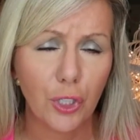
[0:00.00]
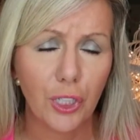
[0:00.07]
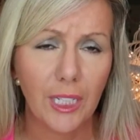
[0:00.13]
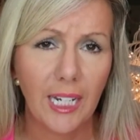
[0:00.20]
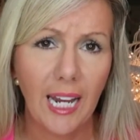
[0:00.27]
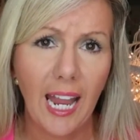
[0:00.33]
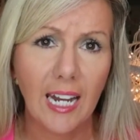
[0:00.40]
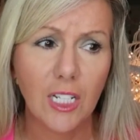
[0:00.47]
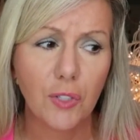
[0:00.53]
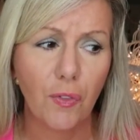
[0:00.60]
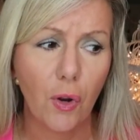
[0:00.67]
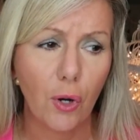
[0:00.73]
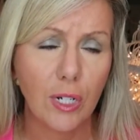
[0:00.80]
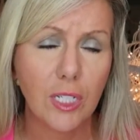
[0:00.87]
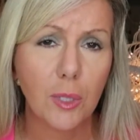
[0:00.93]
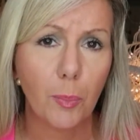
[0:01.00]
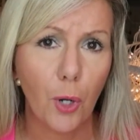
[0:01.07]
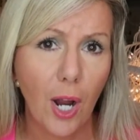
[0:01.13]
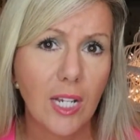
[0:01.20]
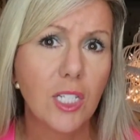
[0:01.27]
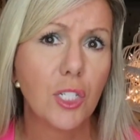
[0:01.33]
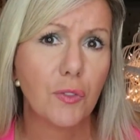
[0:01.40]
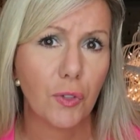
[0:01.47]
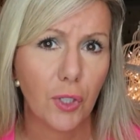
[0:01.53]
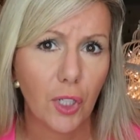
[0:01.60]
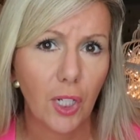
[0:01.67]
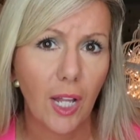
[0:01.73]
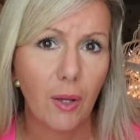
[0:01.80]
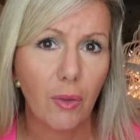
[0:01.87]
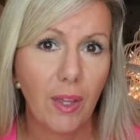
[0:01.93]
looking at as far as the prices for the
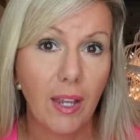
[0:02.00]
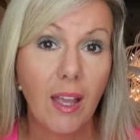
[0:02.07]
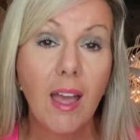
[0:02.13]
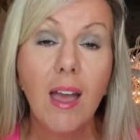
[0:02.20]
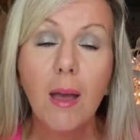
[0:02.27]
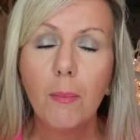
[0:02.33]
clothing.